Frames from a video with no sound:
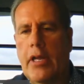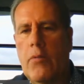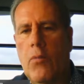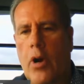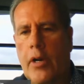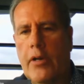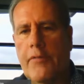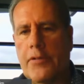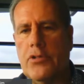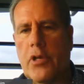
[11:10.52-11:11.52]
the right
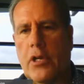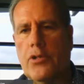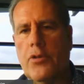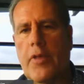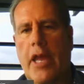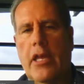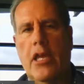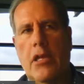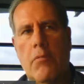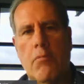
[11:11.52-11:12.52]
water
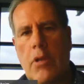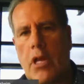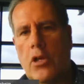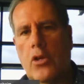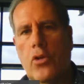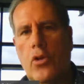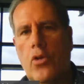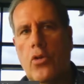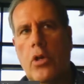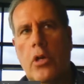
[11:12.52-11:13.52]
infrastructure, they can
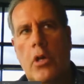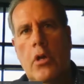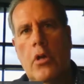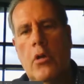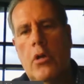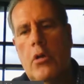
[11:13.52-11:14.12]
include